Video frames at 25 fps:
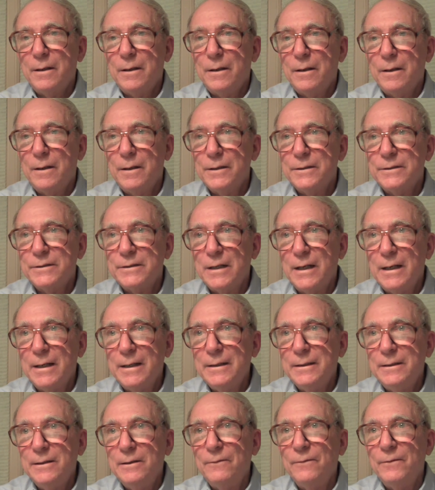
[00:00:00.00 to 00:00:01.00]
to
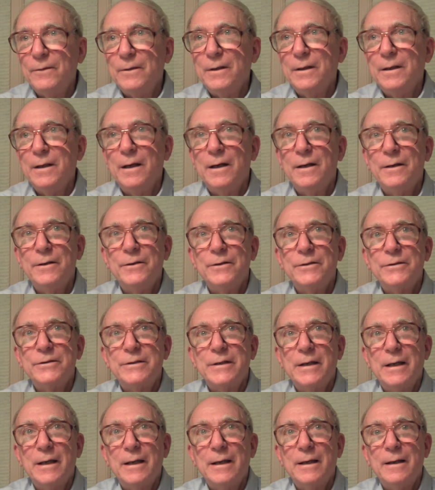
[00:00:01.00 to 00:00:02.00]
scientifically
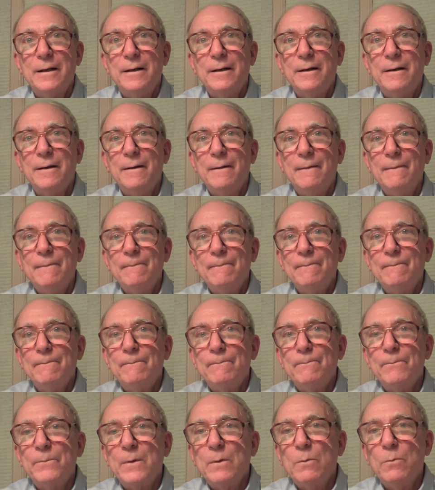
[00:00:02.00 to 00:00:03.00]
understand
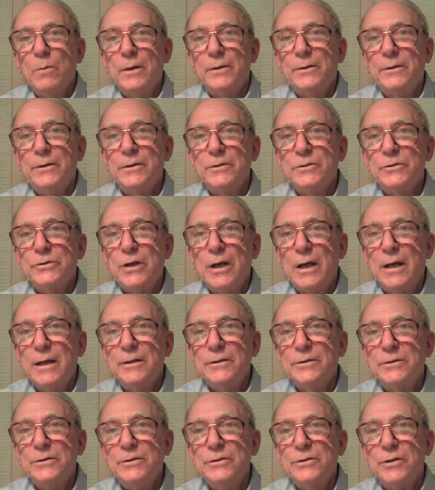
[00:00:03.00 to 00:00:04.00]
what the
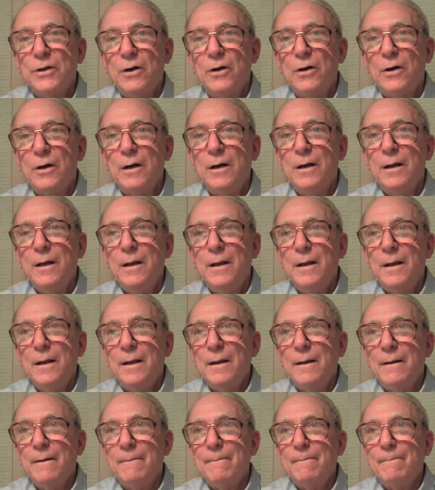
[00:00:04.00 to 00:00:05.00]
chances are
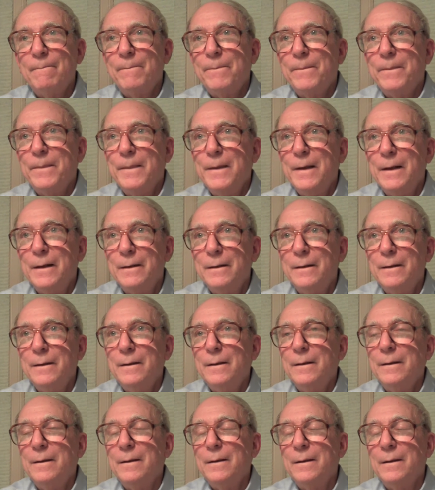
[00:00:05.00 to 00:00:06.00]
that
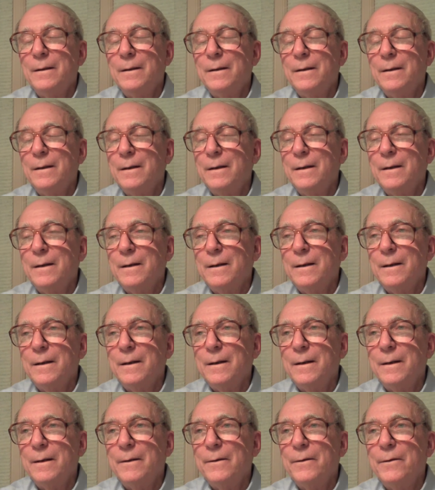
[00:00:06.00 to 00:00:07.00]

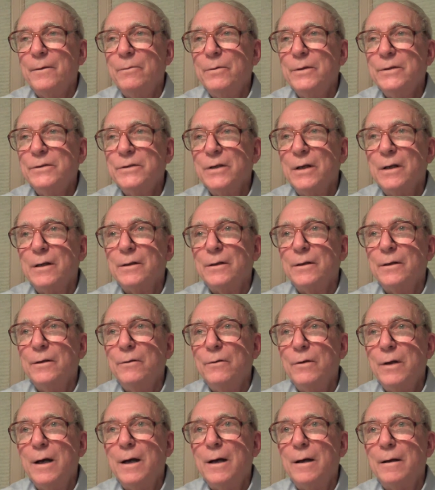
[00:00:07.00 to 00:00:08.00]
the result you
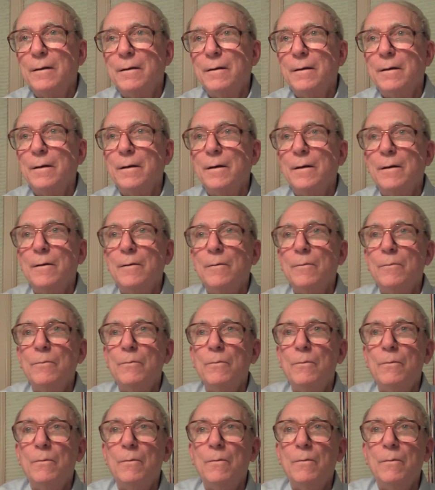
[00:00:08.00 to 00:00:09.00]
got
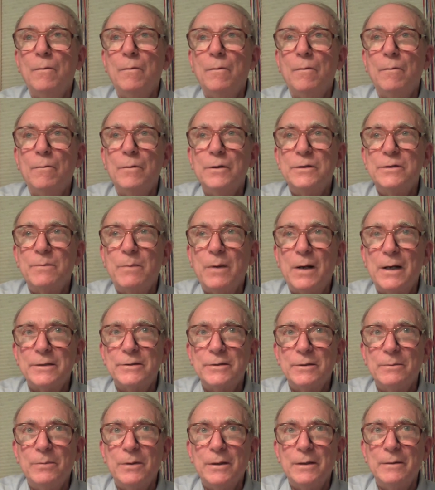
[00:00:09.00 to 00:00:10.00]
was
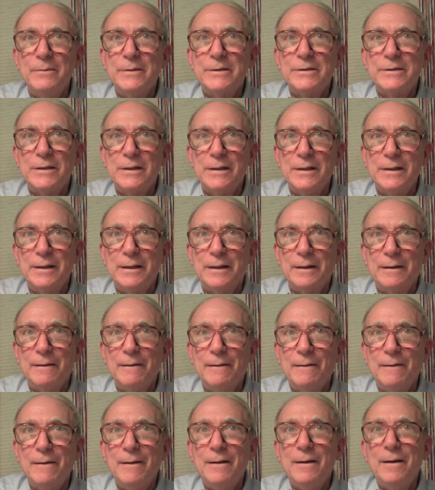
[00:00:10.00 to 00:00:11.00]
possibly misleading.
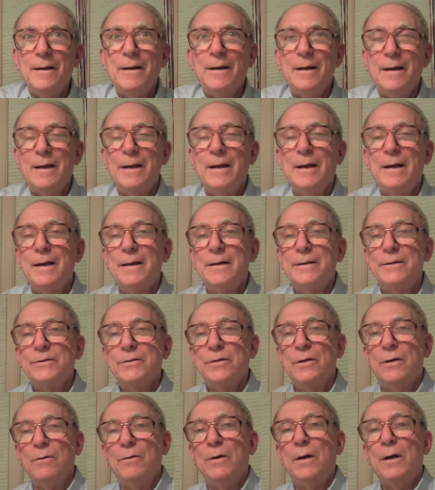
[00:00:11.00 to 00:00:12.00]
And
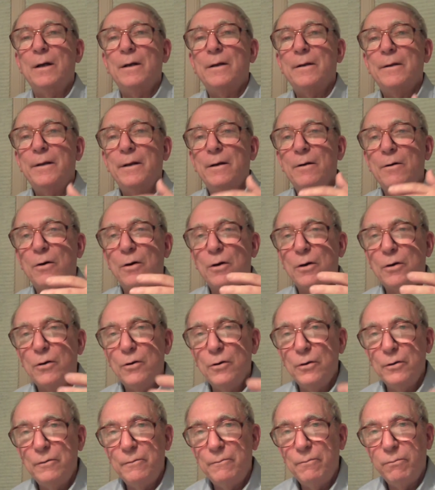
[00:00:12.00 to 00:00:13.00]
so there are
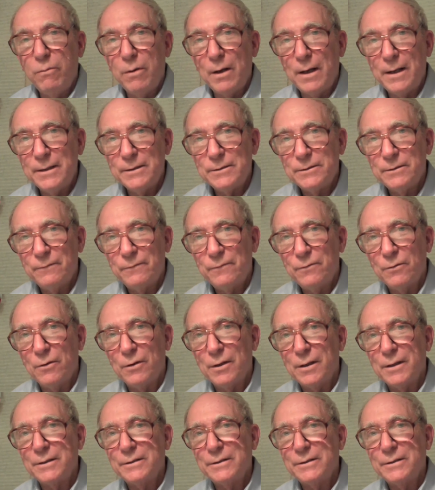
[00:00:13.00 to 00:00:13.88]
good ways of drawing